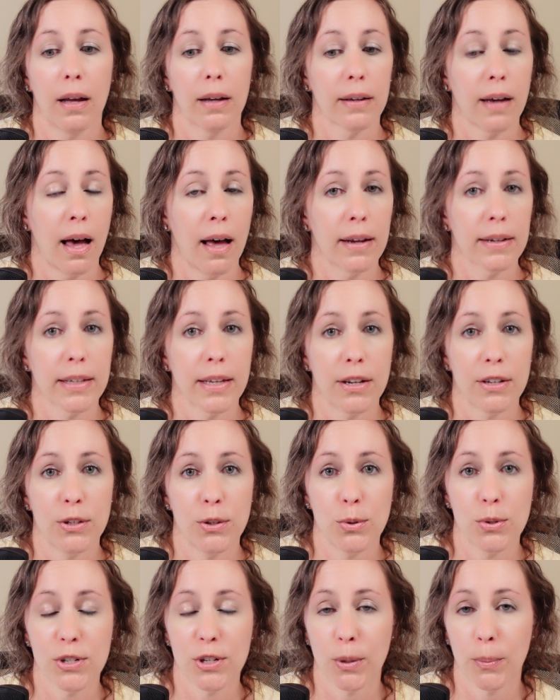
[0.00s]
God can
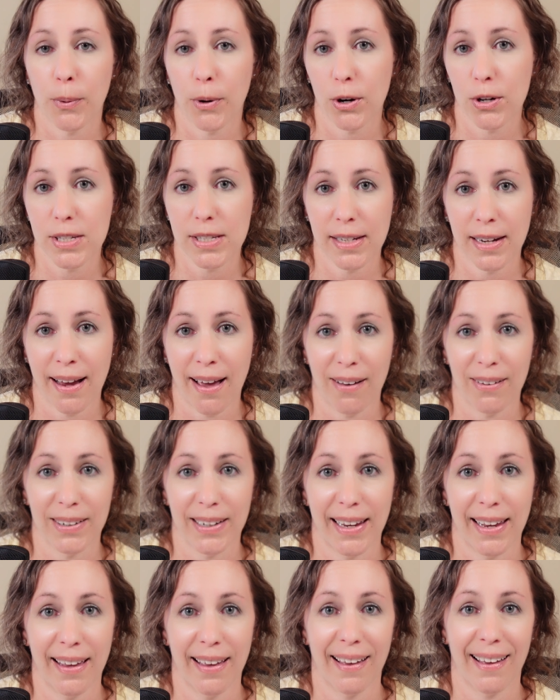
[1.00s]
use their
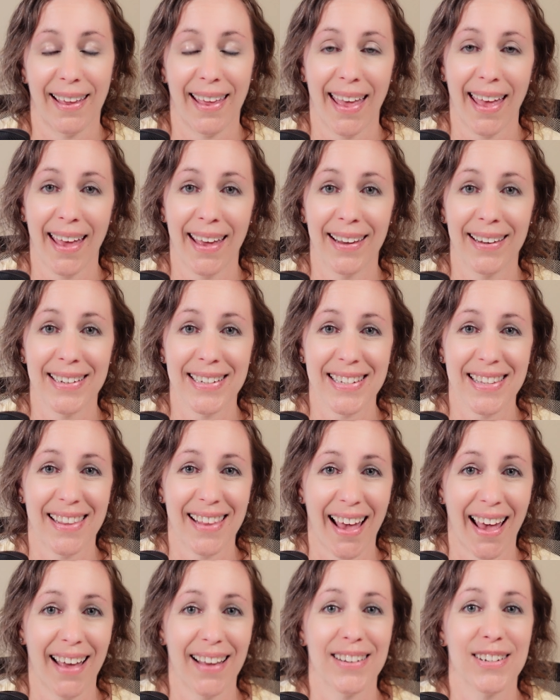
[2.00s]
personality and
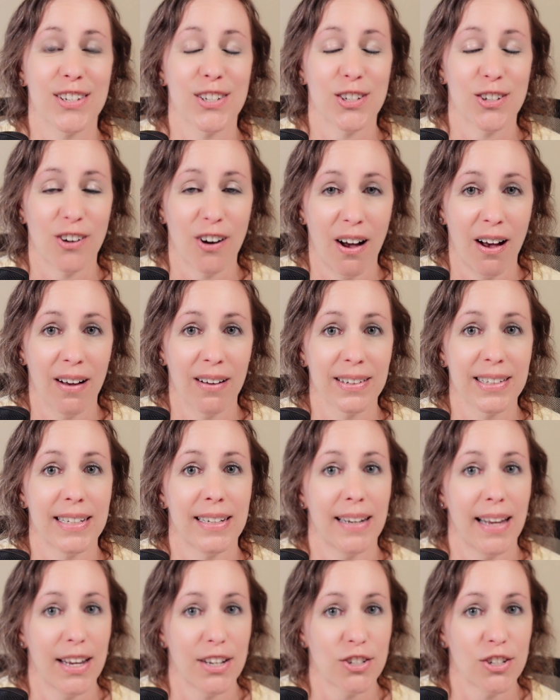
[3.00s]
that strong,
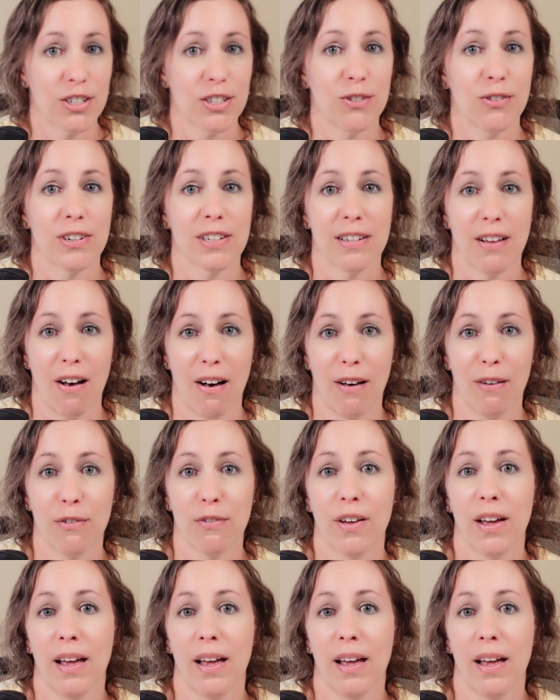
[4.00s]
tenacious resolve